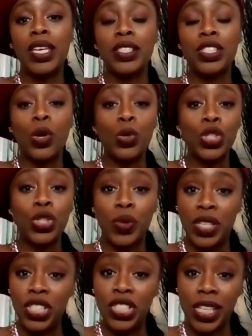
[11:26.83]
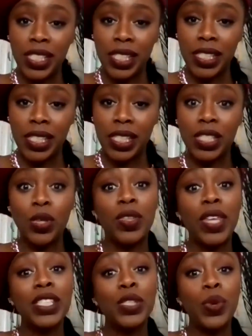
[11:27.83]
social injustices. So
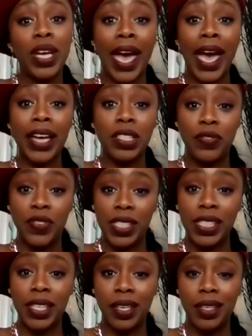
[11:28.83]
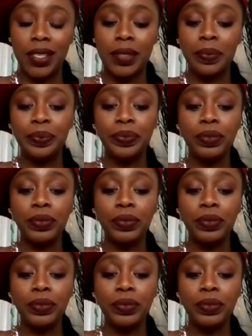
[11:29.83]
that's what an activist is.